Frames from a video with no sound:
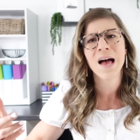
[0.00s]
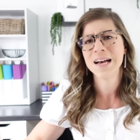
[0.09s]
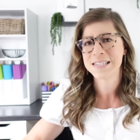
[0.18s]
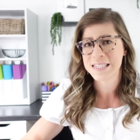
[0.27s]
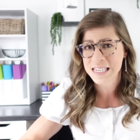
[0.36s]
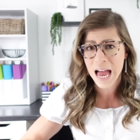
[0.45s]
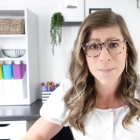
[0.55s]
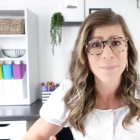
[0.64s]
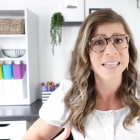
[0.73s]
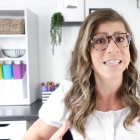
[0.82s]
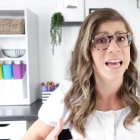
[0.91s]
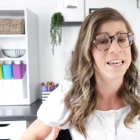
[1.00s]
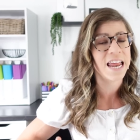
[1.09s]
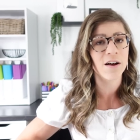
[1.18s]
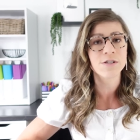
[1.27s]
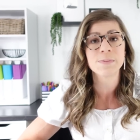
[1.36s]
assignments,
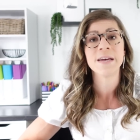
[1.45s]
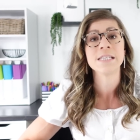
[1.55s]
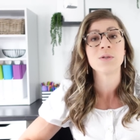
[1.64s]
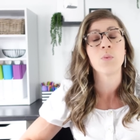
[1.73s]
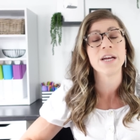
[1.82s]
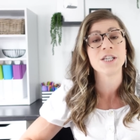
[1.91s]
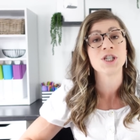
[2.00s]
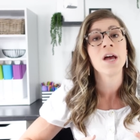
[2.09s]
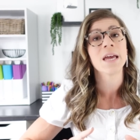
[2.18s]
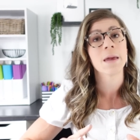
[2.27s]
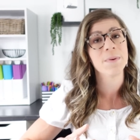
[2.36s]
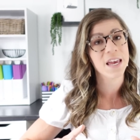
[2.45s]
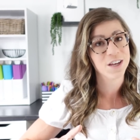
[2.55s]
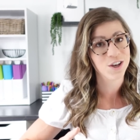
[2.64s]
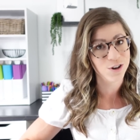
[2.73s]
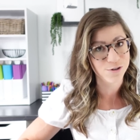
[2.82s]
announcements, which can be a
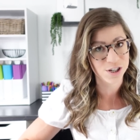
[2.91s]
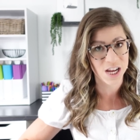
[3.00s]
huge